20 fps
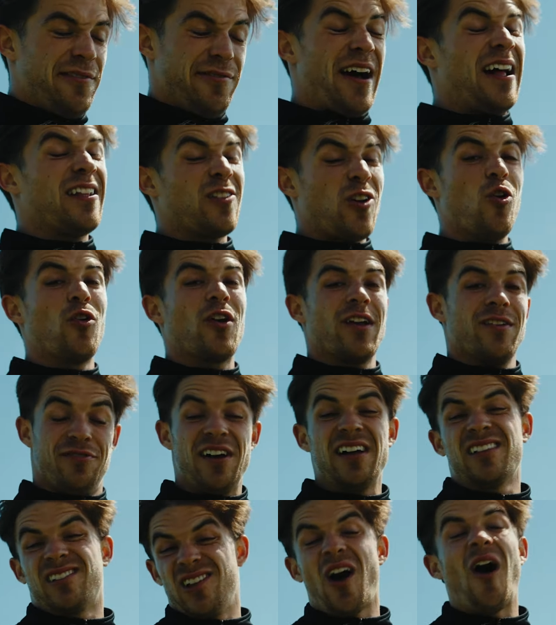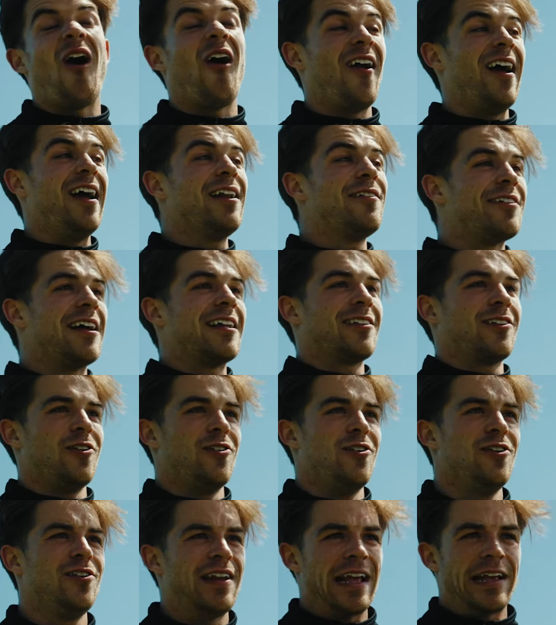Felt okay, felt alright, felt
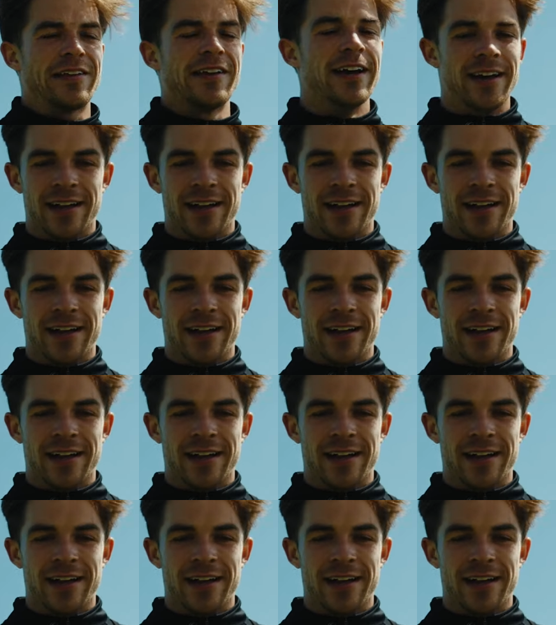good.